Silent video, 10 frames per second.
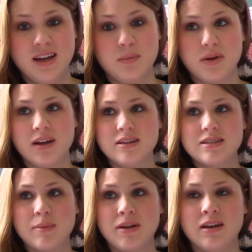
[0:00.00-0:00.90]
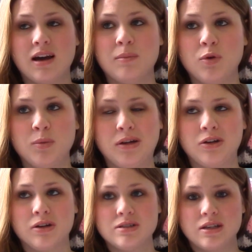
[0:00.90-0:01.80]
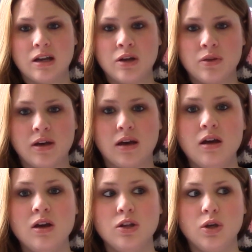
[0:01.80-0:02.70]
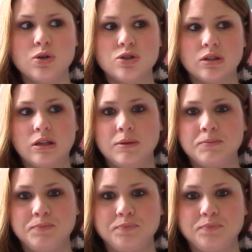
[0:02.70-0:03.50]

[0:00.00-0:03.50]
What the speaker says: Because, I mean, I'm going to be a nurse, and I know that usually